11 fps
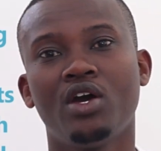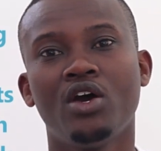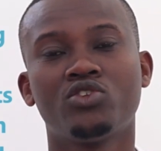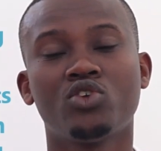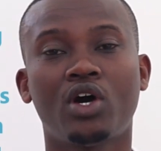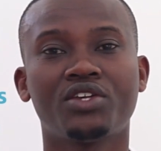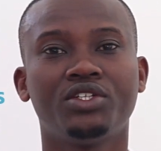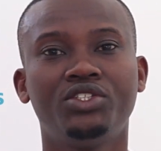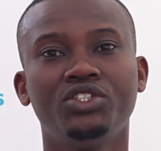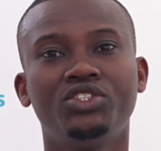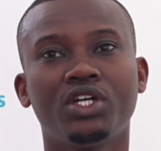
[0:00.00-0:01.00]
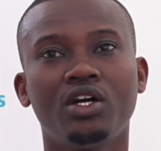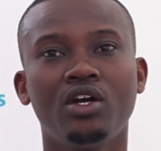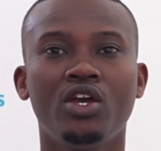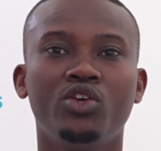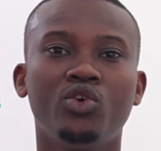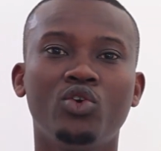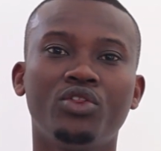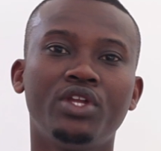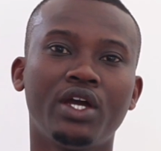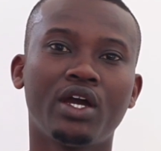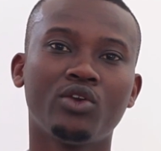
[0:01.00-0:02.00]
So as a teacher, you go
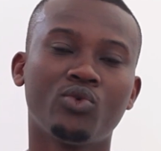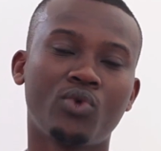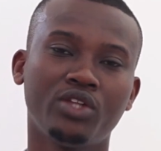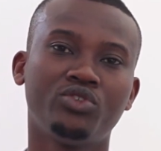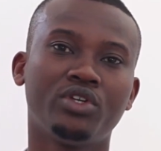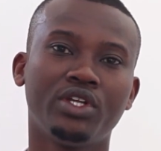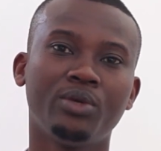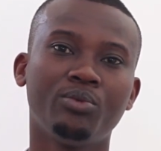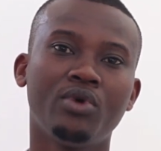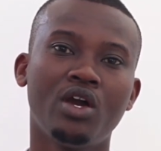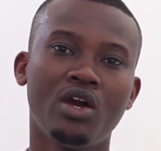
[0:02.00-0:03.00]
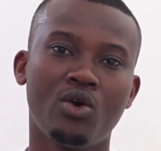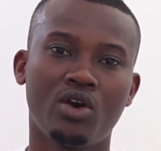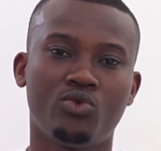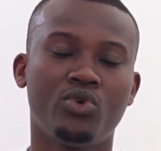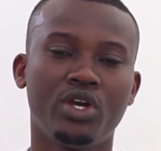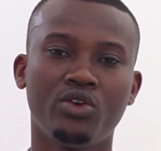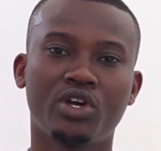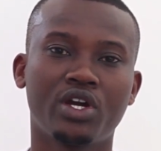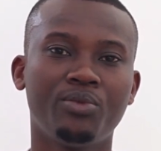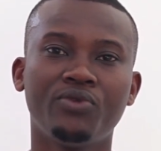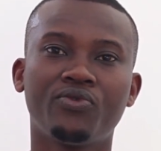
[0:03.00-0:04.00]
there, you write your name, where you're
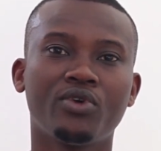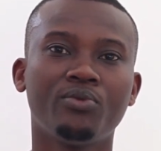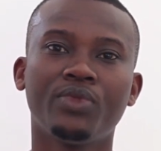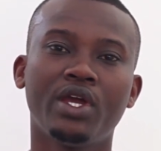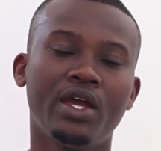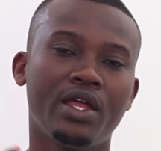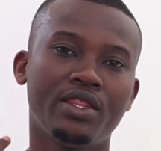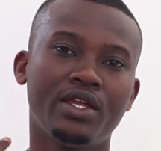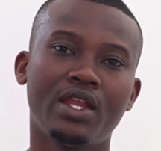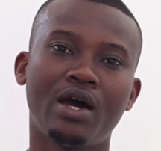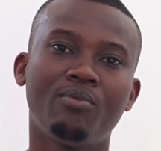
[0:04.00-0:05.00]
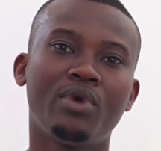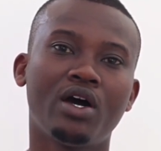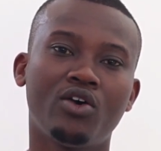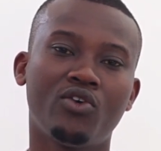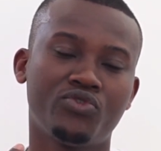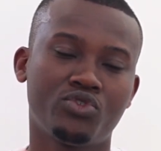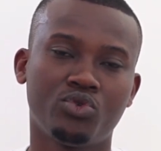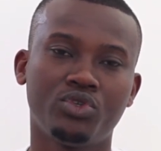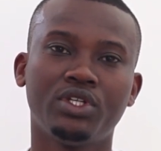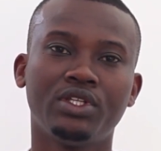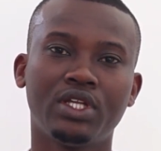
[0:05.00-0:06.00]
coming from, and the number of
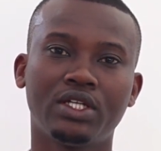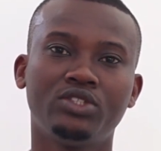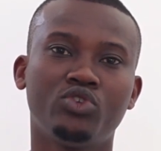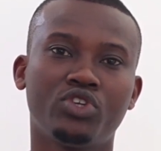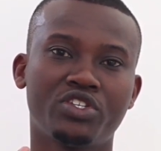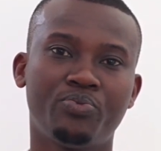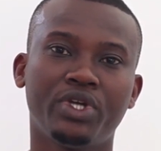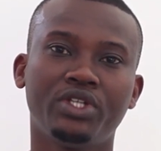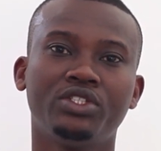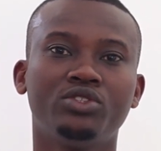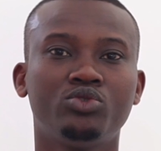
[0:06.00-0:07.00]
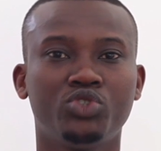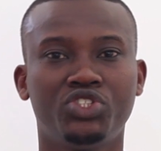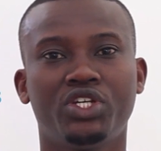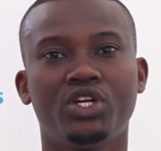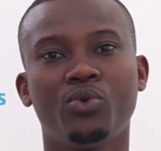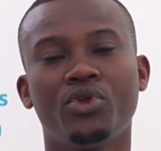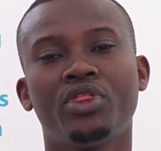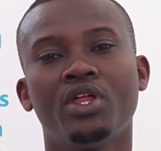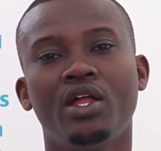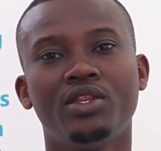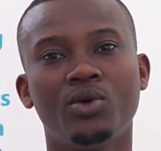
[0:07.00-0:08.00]
students that you're expecting to share with
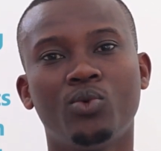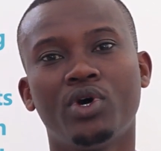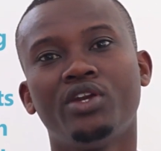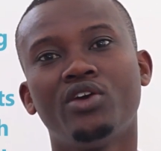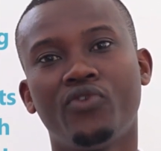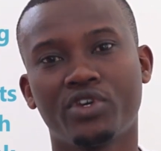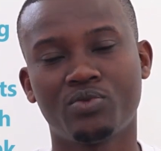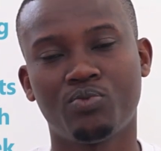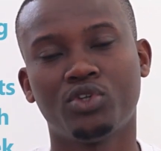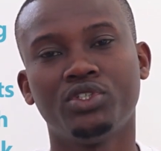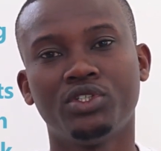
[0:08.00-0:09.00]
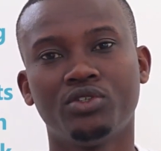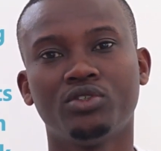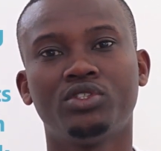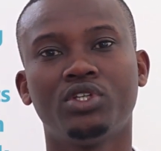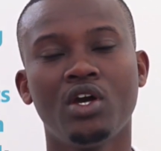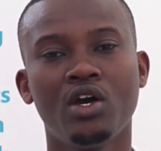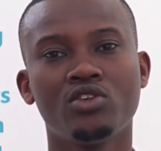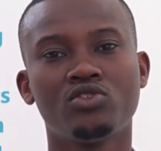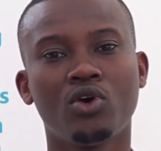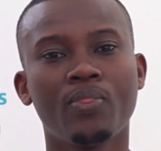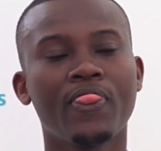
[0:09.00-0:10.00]
the world of Exploding Dots.
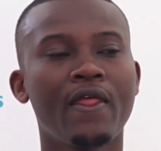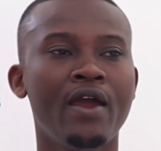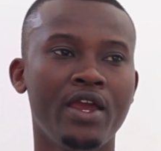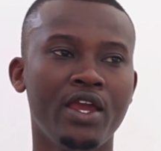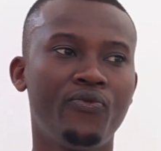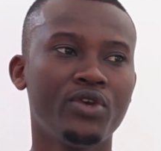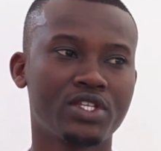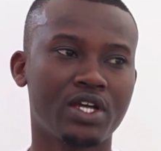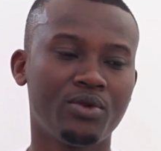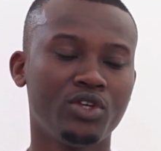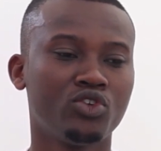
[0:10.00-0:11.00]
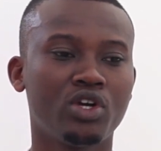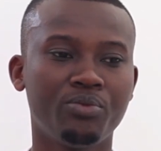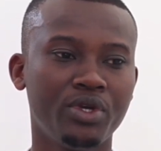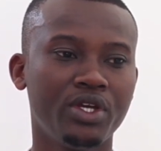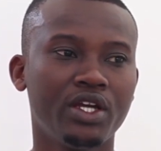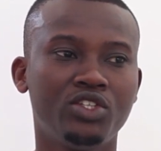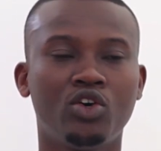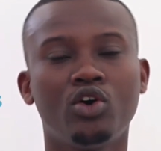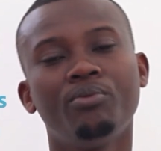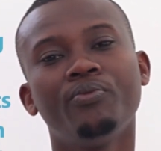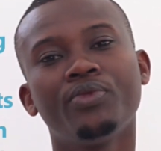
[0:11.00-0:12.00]
So if you can be at
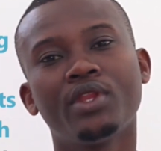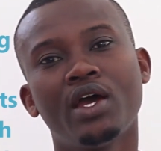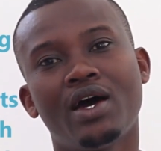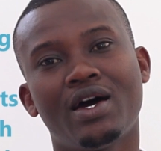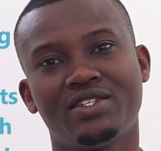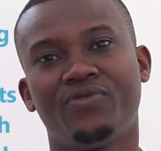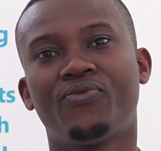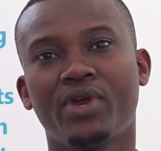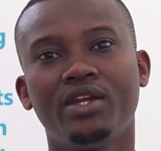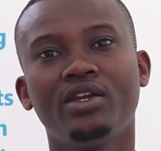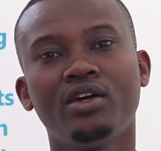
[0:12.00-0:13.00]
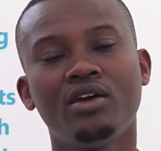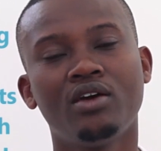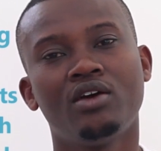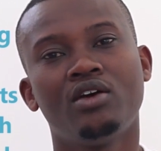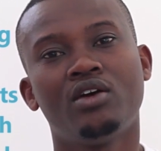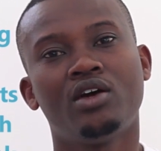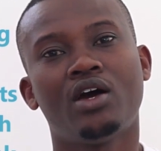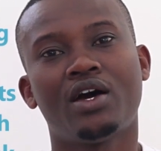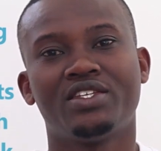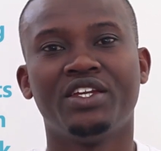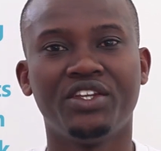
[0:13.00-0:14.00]
home, as a friend,
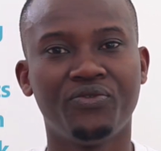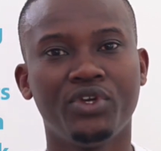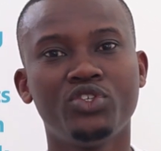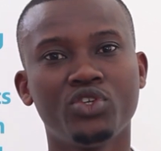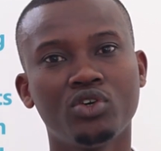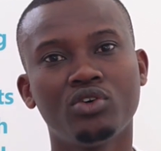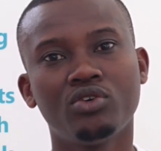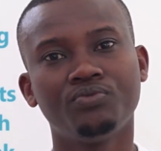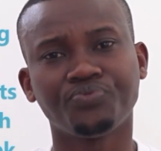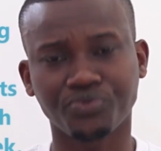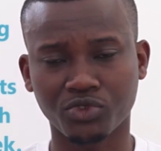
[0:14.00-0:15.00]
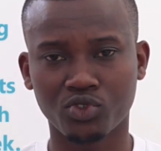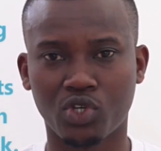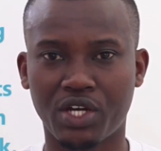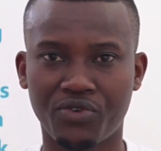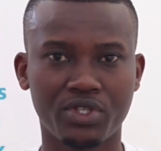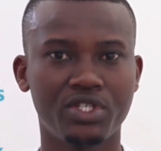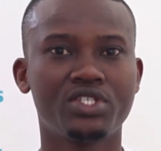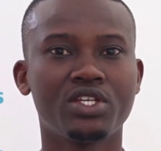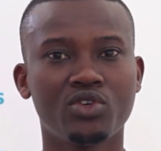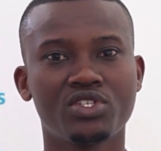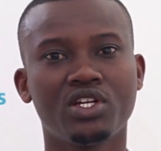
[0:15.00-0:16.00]
as an individual, you can register
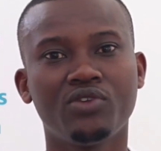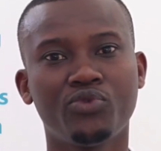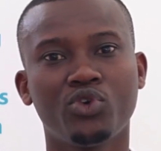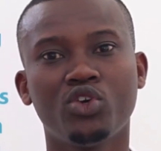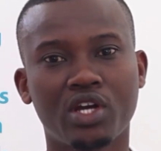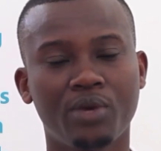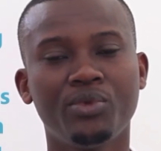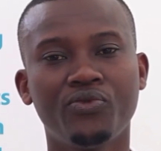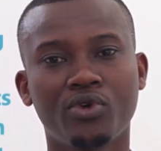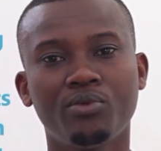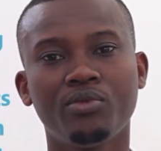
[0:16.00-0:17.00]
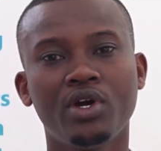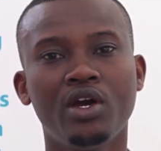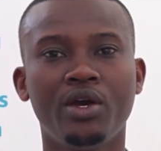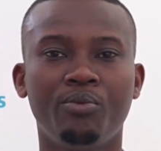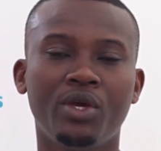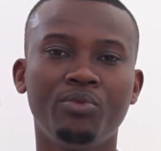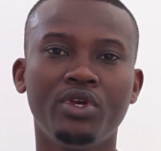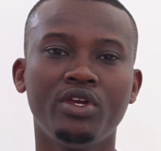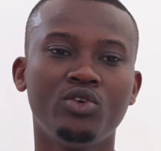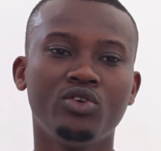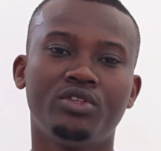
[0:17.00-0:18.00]
yourself where you're coming from.
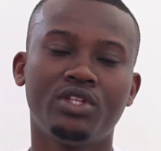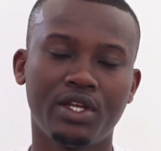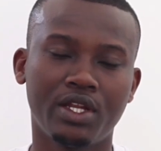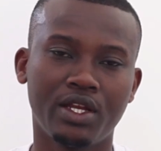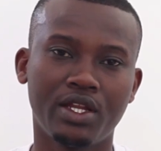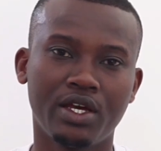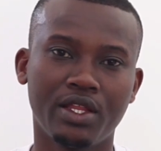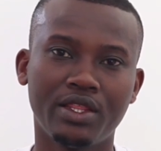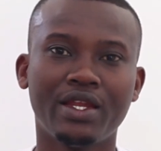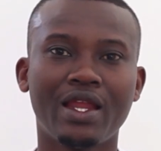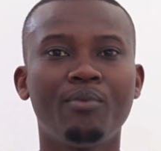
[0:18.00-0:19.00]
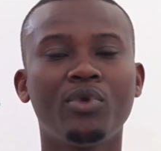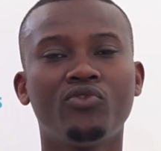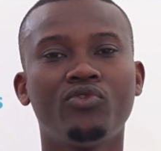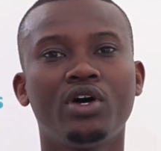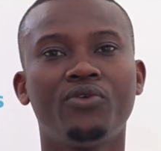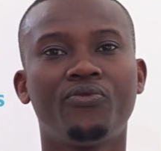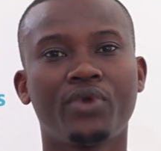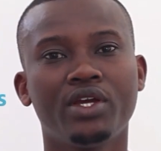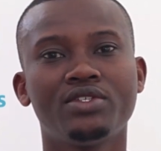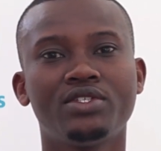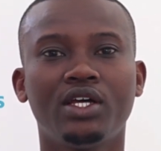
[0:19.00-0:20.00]
Maybe then, and the number of
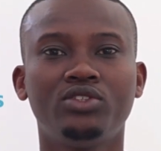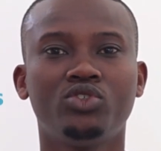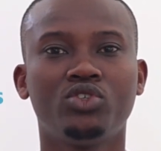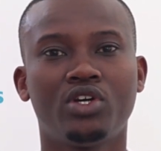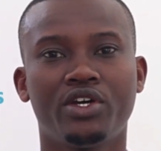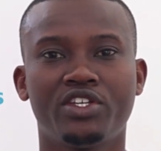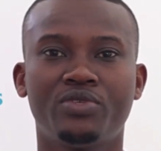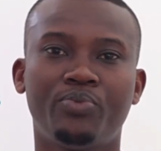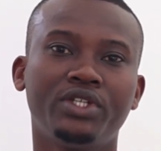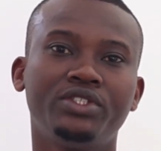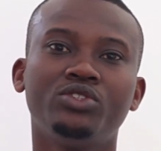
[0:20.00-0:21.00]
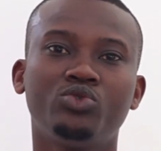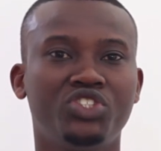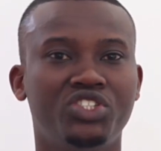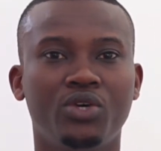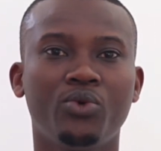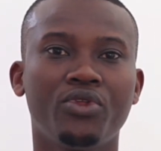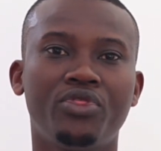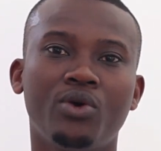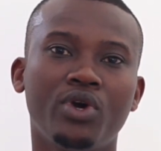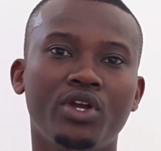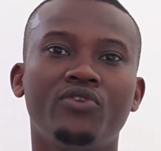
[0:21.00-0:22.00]
friends that you are expecting to share with the
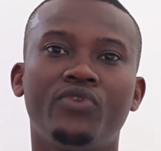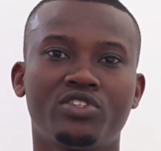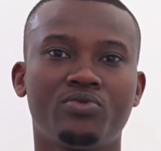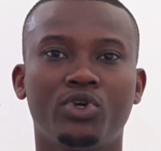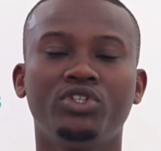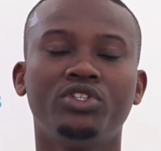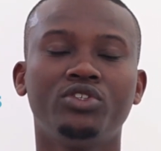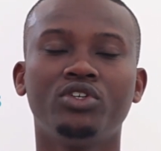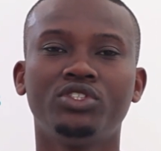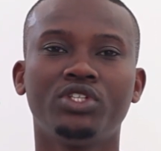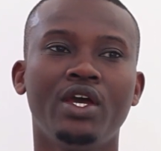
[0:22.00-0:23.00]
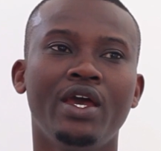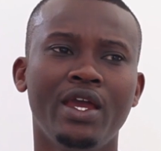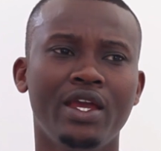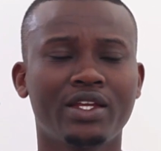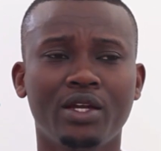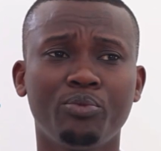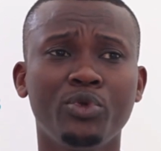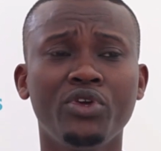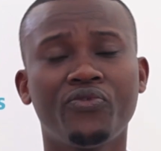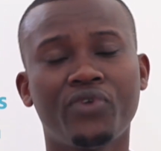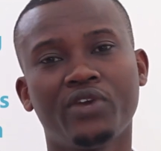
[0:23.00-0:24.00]
word of Exploding Dots, it can
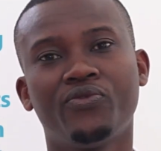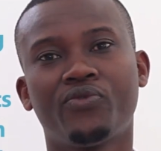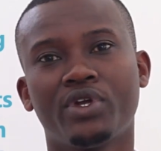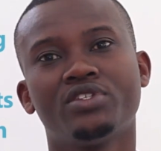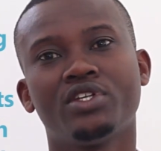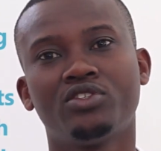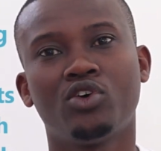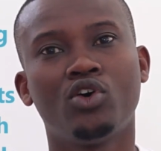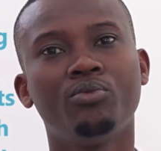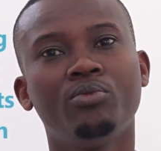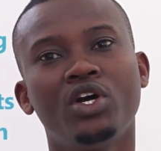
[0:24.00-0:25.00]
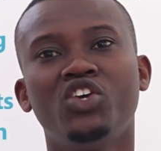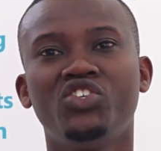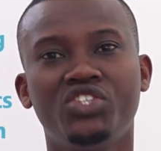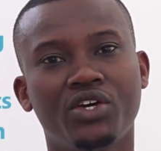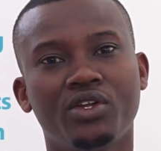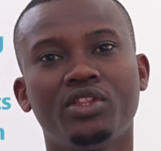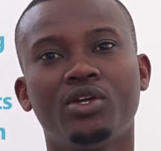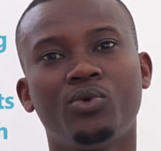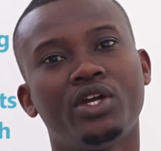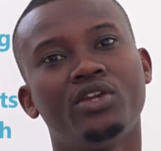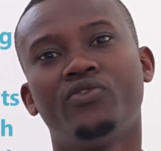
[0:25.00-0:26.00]
be 5 friends at home sharing the
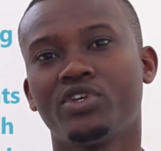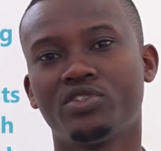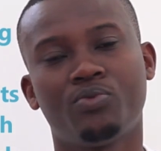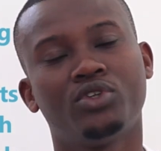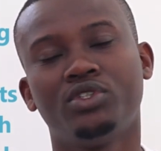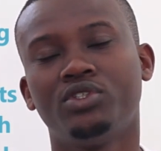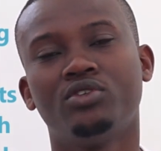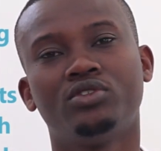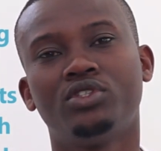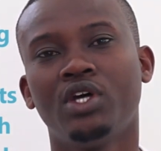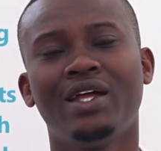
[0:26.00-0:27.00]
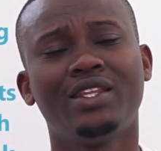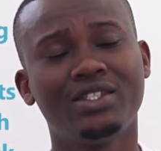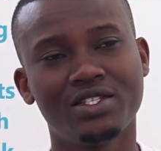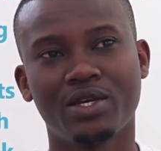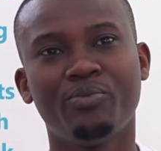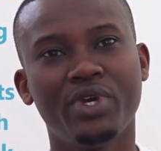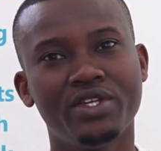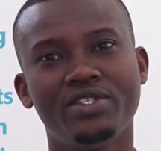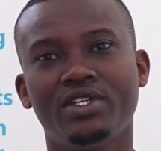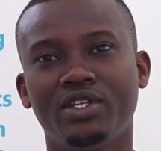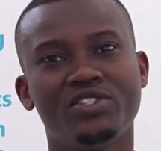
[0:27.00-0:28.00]
word of Exploding Dots. That is
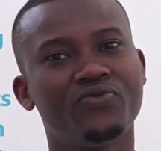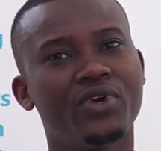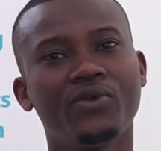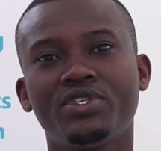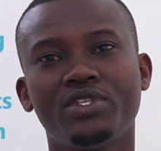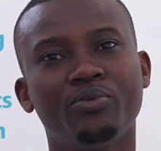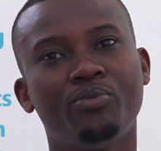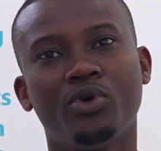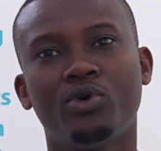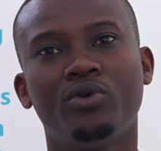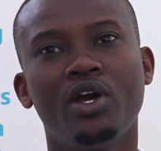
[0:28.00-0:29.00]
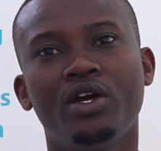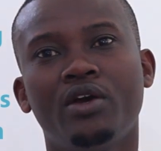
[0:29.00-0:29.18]
amazing. It's very simple.